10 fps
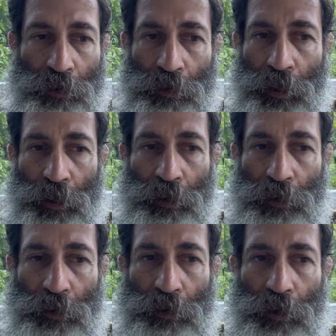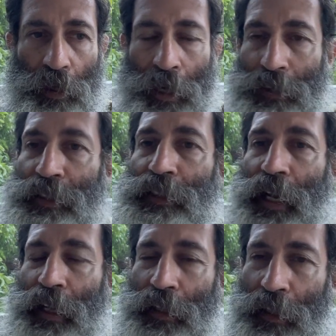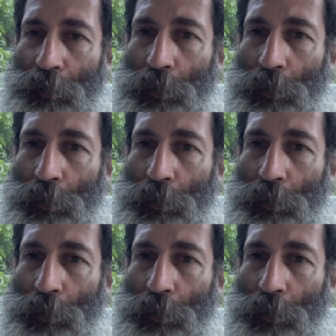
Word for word: than outstanding,